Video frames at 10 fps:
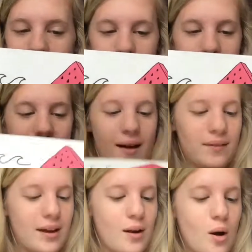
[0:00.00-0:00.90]
and then we have
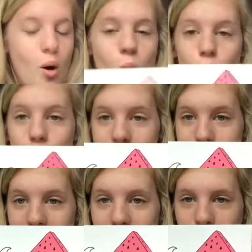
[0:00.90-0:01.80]
a
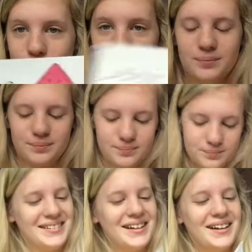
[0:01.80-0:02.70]
watermelon.
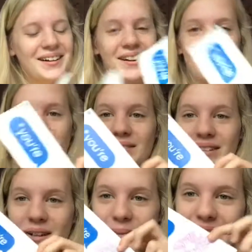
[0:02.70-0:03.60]
Okay, then we have a
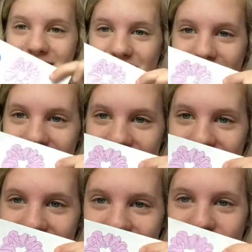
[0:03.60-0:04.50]
little bitty
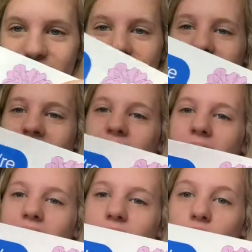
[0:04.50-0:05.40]
scrunchie, and then we have